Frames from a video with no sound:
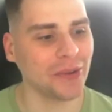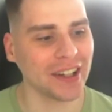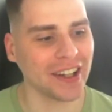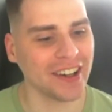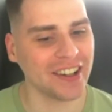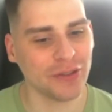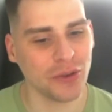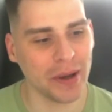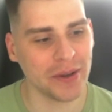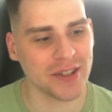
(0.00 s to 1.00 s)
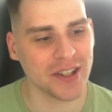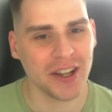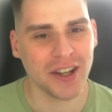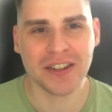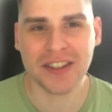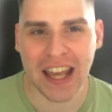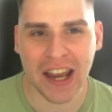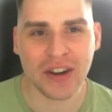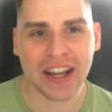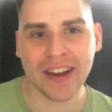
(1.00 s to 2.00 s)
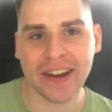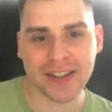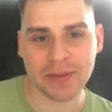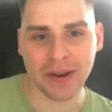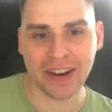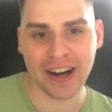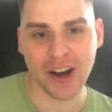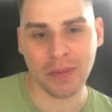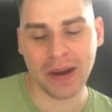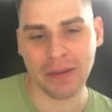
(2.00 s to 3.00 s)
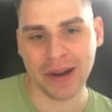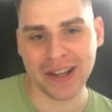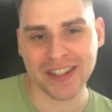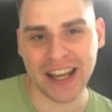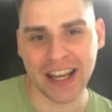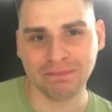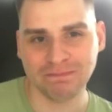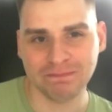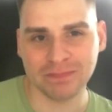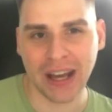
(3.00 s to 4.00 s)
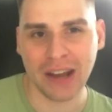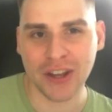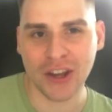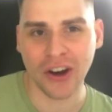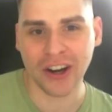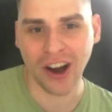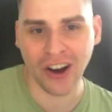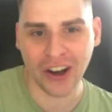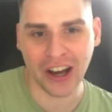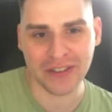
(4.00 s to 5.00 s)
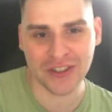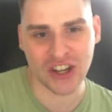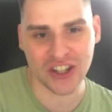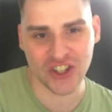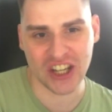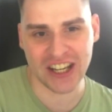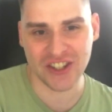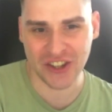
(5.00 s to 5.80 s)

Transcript: and kind of almost scaring a customer a little bit by saying, have you got an archive strategy? Do